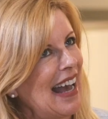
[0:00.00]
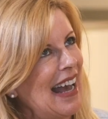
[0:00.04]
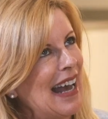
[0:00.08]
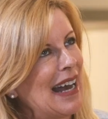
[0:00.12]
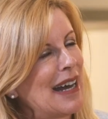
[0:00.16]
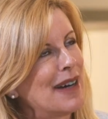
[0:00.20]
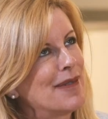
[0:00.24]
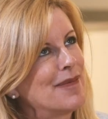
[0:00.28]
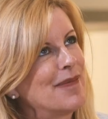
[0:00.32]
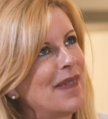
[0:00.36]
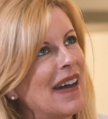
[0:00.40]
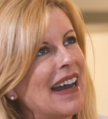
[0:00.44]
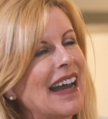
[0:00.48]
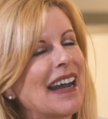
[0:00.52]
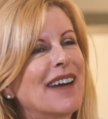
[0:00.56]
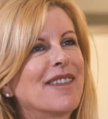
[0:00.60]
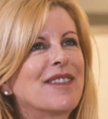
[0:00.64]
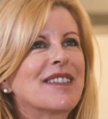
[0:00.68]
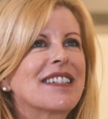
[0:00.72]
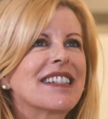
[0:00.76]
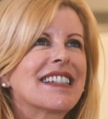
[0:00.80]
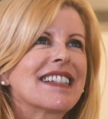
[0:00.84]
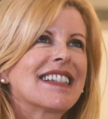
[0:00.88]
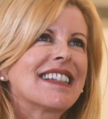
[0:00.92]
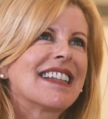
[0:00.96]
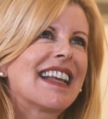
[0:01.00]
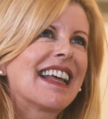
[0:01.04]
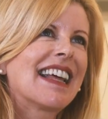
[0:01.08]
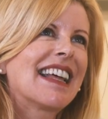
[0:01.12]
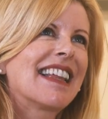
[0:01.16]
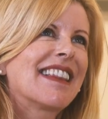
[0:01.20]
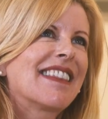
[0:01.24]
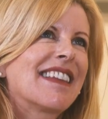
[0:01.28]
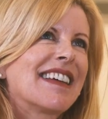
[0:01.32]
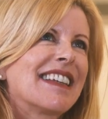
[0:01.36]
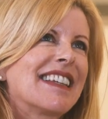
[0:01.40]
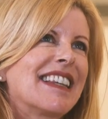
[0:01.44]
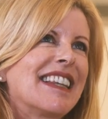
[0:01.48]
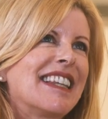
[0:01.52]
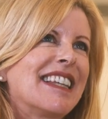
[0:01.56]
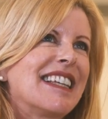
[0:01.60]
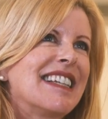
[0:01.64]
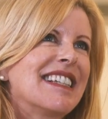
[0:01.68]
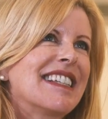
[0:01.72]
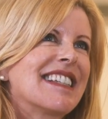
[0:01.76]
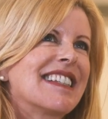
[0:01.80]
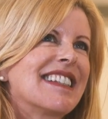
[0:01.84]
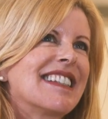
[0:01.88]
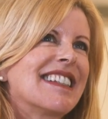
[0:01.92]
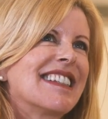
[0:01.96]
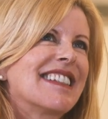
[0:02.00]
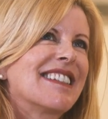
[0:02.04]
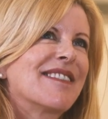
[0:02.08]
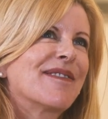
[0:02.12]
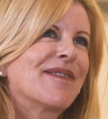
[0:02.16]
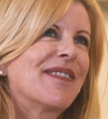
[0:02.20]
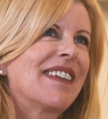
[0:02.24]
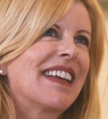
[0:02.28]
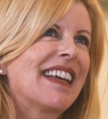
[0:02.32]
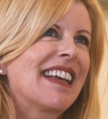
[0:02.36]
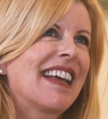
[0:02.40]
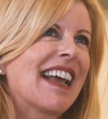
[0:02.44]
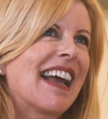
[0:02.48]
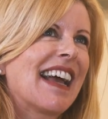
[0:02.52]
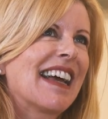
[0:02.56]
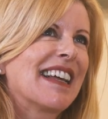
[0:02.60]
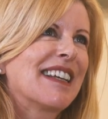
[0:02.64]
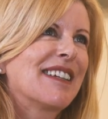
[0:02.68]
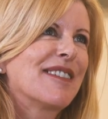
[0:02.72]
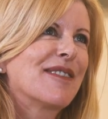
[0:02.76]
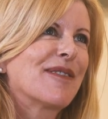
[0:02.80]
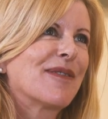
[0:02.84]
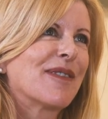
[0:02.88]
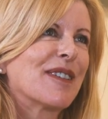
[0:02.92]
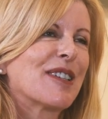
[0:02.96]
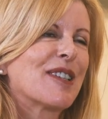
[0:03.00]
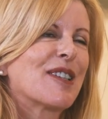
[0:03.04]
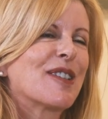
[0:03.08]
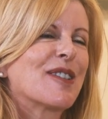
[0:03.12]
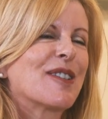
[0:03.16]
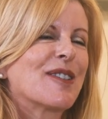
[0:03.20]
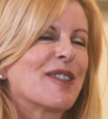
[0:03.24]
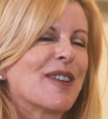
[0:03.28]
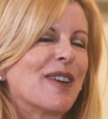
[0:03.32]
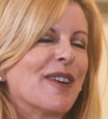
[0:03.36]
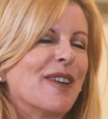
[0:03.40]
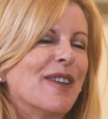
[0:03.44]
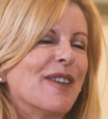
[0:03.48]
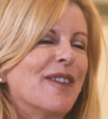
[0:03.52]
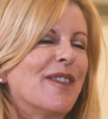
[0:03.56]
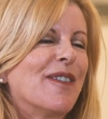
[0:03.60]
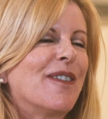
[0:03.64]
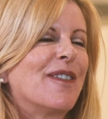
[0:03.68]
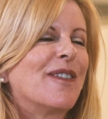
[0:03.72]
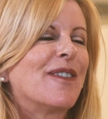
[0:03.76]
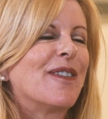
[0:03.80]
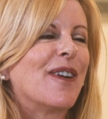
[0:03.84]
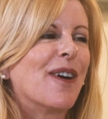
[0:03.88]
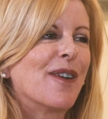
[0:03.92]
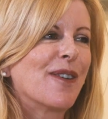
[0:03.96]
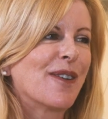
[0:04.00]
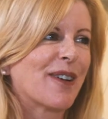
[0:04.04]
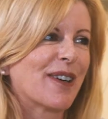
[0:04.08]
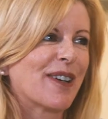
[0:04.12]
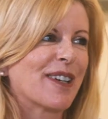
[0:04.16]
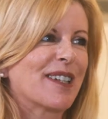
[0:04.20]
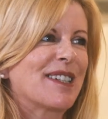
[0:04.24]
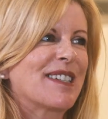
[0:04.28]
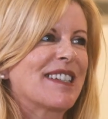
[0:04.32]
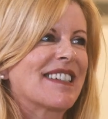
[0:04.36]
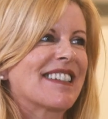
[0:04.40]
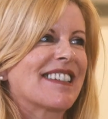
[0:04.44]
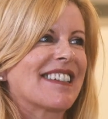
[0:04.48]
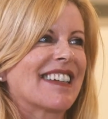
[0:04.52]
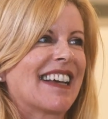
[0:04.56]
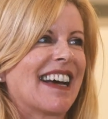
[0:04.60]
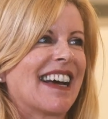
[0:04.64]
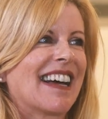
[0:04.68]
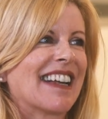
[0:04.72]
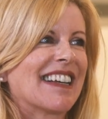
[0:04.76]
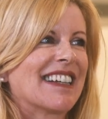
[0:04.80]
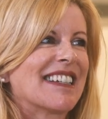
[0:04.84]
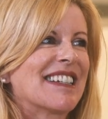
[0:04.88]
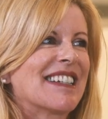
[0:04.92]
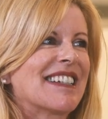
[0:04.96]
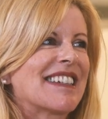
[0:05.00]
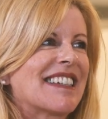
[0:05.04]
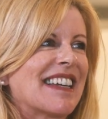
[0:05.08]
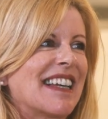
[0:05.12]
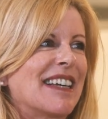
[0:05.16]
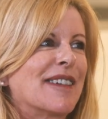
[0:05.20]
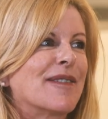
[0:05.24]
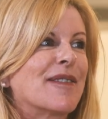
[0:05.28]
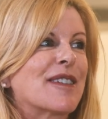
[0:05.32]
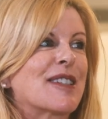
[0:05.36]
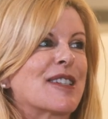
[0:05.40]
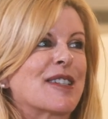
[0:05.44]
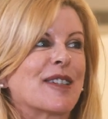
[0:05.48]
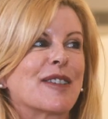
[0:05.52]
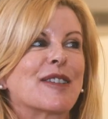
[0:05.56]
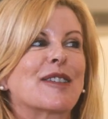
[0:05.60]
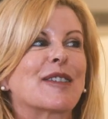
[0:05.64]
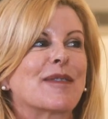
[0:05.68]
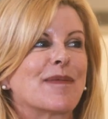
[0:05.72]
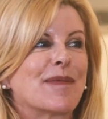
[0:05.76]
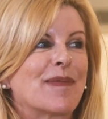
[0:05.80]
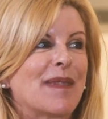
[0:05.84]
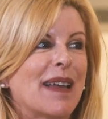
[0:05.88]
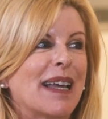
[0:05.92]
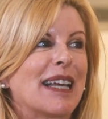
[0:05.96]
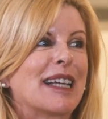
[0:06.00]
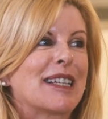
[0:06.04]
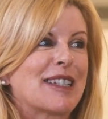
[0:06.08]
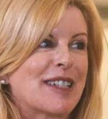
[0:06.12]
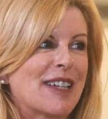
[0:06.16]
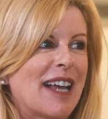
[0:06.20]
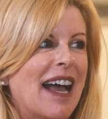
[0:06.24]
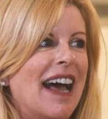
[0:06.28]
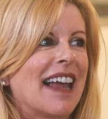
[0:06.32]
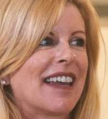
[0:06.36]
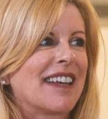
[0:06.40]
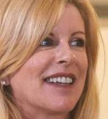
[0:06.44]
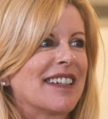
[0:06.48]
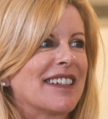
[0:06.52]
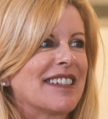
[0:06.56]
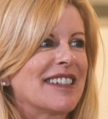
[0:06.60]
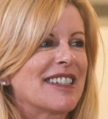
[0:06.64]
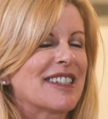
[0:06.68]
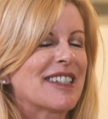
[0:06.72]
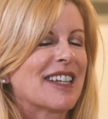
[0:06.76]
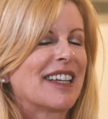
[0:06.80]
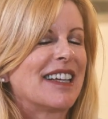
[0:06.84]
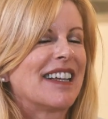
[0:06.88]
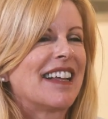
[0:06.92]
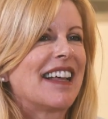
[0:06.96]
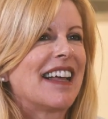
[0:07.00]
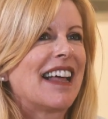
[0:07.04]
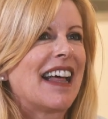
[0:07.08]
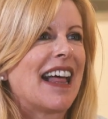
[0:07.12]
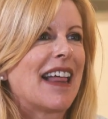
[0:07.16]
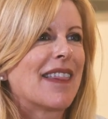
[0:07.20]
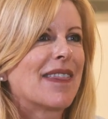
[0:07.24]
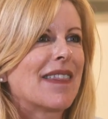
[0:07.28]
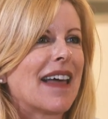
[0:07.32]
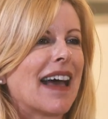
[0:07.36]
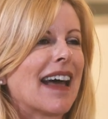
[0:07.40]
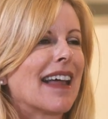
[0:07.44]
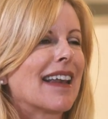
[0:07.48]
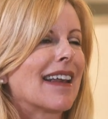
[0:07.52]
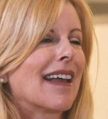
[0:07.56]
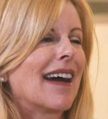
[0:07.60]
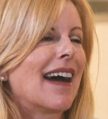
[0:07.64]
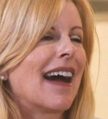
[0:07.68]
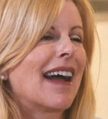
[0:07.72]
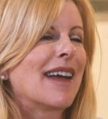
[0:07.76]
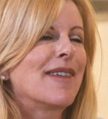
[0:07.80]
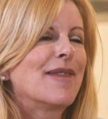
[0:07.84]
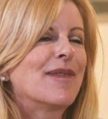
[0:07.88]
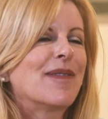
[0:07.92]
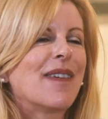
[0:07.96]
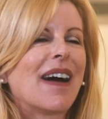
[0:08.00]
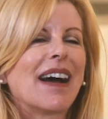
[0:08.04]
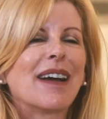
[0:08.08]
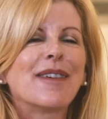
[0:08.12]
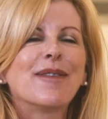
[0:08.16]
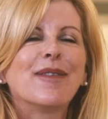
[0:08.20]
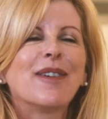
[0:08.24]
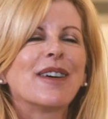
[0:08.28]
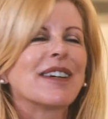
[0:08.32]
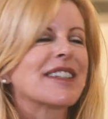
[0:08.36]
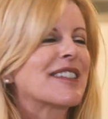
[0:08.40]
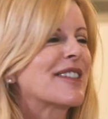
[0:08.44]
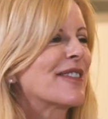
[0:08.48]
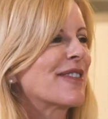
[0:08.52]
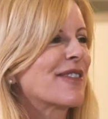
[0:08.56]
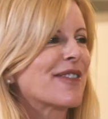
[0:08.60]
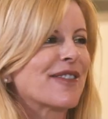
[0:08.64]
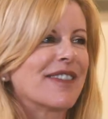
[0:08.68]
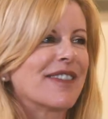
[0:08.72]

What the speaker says: I have to say that this weekend was so focused and it was such a big challenge that I wasn't